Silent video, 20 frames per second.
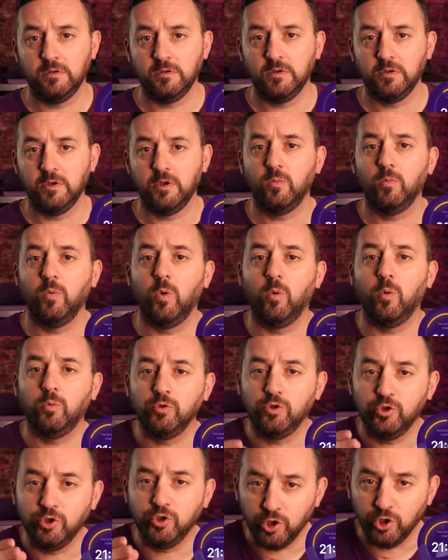What would
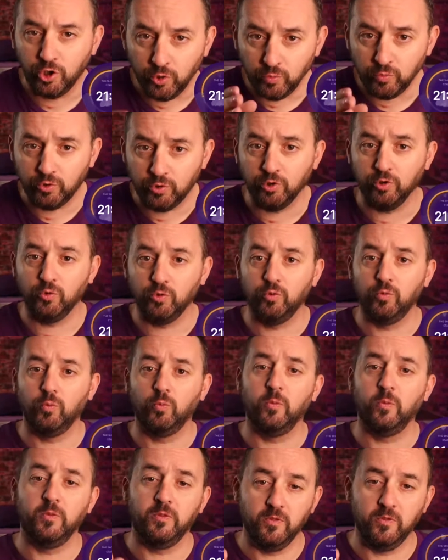you do
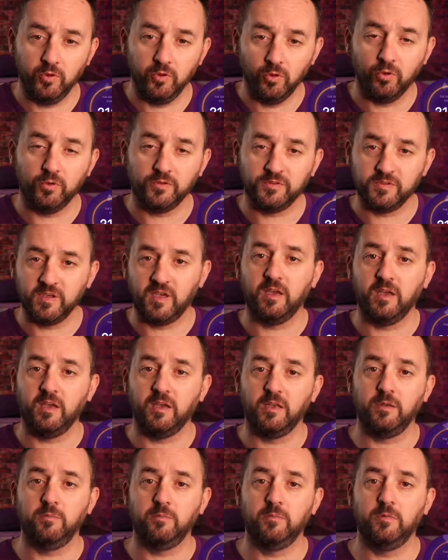with your
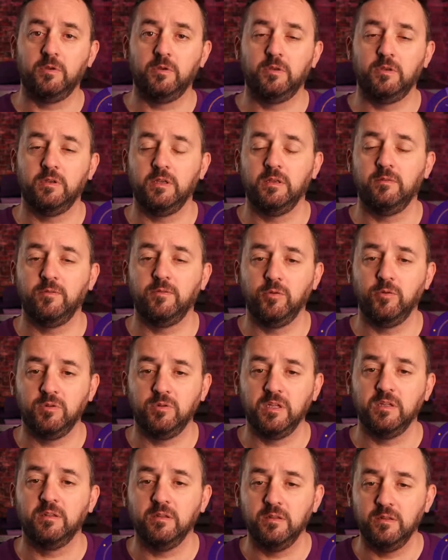time if you
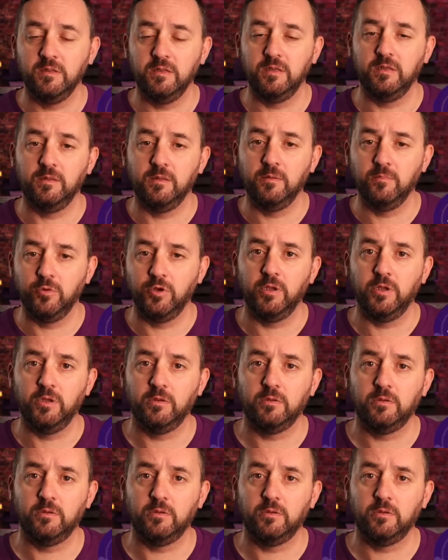didn't need the money?